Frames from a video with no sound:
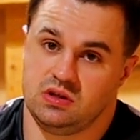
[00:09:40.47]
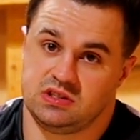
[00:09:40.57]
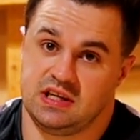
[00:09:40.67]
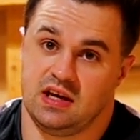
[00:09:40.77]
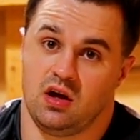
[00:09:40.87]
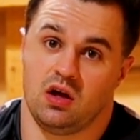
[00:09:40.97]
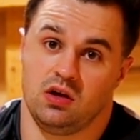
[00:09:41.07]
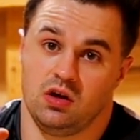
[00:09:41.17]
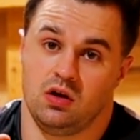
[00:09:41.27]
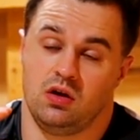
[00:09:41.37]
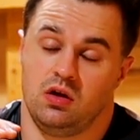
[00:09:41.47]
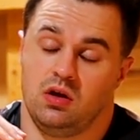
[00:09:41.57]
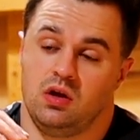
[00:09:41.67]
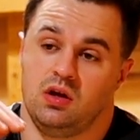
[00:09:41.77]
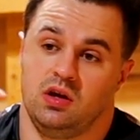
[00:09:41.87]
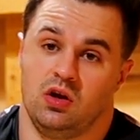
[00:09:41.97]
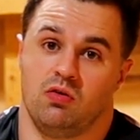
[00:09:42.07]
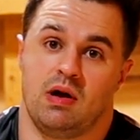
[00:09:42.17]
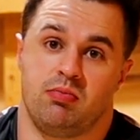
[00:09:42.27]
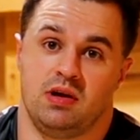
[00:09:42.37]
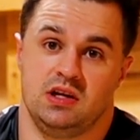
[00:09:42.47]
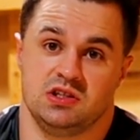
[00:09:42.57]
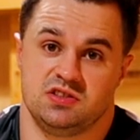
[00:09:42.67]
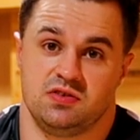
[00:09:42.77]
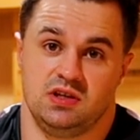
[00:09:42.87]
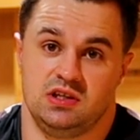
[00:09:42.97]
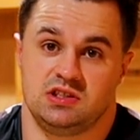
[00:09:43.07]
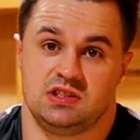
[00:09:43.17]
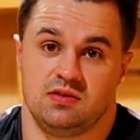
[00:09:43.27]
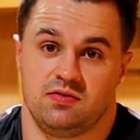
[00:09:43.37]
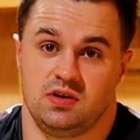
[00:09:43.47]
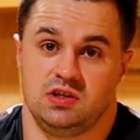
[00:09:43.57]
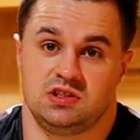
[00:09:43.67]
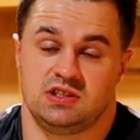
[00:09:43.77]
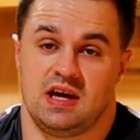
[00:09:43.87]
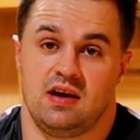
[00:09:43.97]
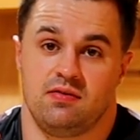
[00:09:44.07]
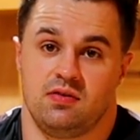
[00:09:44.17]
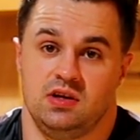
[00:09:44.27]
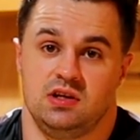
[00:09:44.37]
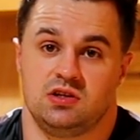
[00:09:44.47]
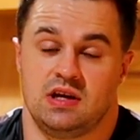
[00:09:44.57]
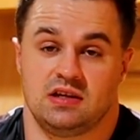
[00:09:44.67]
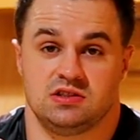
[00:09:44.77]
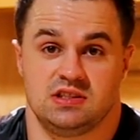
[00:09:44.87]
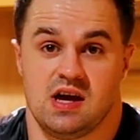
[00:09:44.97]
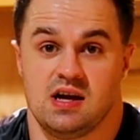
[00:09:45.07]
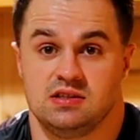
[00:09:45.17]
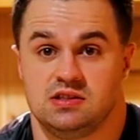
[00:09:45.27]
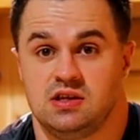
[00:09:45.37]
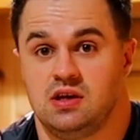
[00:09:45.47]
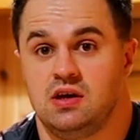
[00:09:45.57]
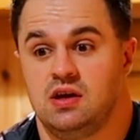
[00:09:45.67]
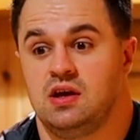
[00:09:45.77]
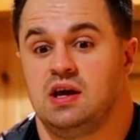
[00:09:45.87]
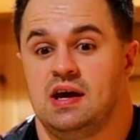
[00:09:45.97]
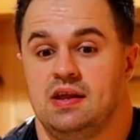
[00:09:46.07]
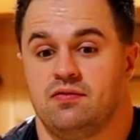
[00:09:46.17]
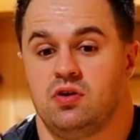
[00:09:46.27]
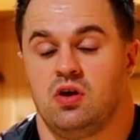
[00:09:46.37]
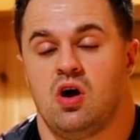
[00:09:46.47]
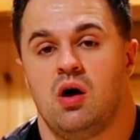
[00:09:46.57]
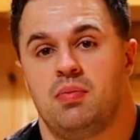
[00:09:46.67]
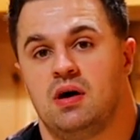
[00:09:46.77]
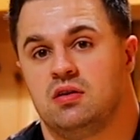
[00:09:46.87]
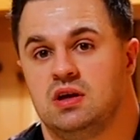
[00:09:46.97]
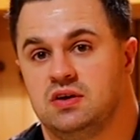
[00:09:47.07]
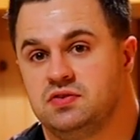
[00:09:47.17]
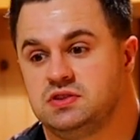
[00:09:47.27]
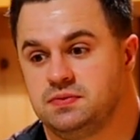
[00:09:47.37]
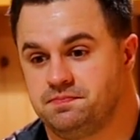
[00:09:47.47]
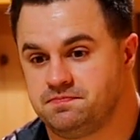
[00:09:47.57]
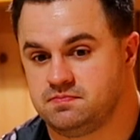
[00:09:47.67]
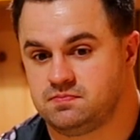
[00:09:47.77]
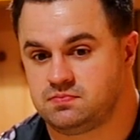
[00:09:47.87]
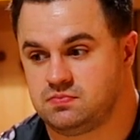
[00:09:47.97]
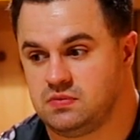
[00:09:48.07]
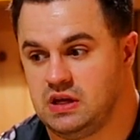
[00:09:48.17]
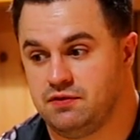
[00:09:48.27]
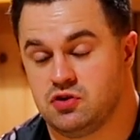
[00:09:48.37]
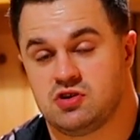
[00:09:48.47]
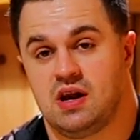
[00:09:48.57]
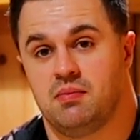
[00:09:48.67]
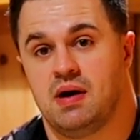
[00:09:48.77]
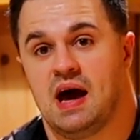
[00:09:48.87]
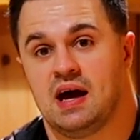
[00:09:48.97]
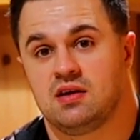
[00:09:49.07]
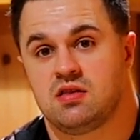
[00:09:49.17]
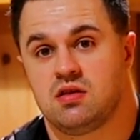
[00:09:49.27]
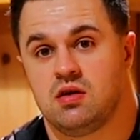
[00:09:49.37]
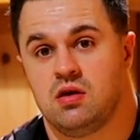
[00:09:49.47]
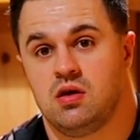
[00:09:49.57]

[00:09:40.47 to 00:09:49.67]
to hit all your, rep ranges for each set, for each exercise, and then for your compound lifts. If you're trying to max,